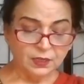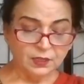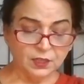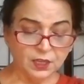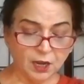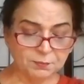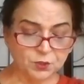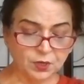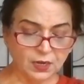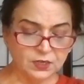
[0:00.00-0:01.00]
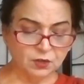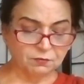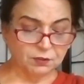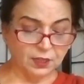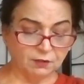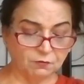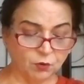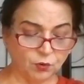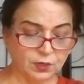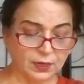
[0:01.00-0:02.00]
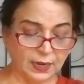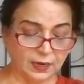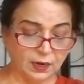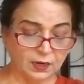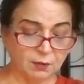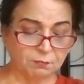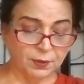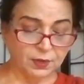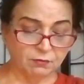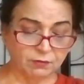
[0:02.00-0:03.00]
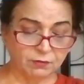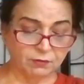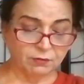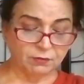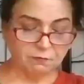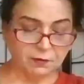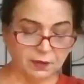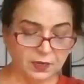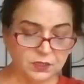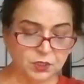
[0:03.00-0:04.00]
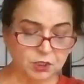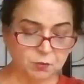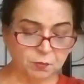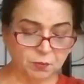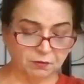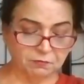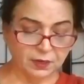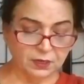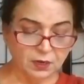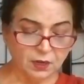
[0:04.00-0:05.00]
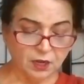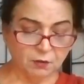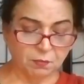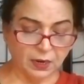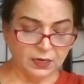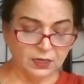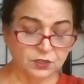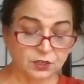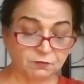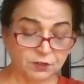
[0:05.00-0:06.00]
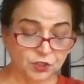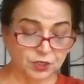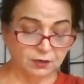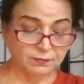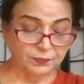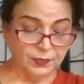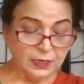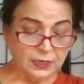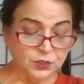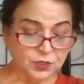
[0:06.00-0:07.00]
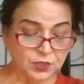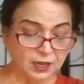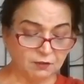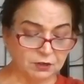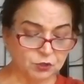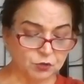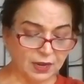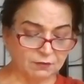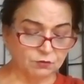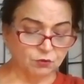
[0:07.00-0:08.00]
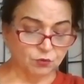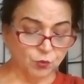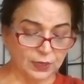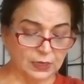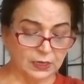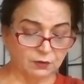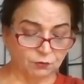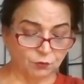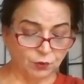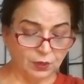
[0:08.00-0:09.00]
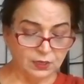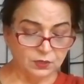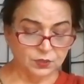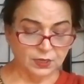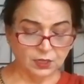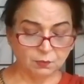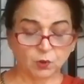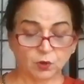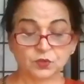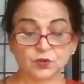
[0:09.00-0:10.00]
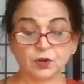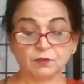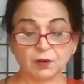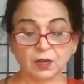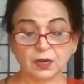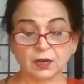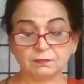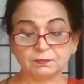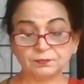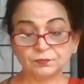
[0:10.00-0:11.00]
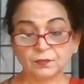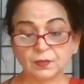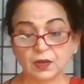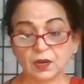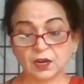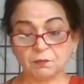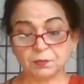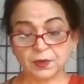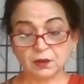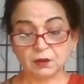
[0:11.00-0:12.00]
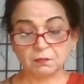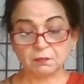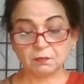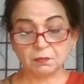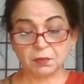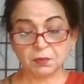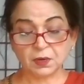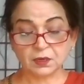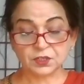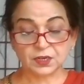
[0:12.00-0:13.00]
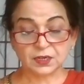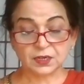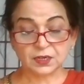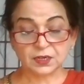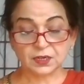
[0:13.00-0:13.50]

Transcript: The apsaras of Devlok cannot compare with her. Her face is perfect, her body is a vision. Say what you have to quickly, fool, said the monster of Lanka. Akampan blurted.